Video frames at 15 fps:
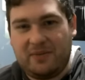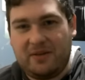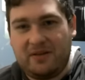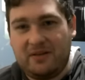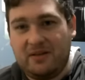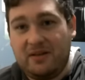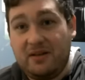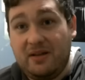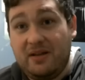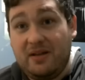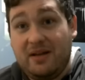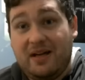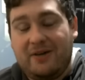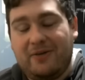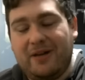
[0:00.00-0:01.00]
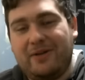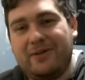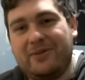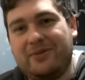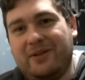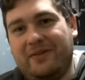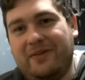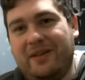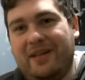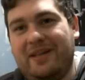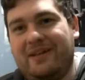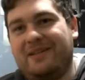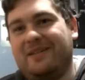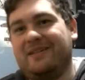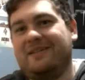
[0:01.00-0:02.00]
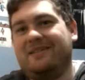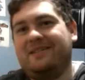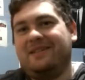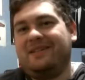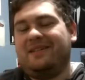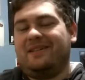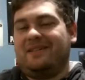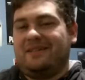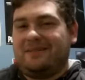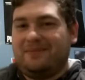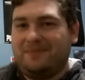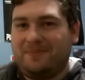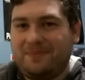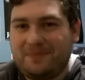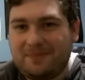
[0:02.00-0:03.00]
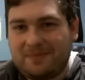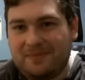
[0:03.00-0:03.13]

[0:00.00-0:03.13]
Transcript: And when I was riffing it, honestly, um,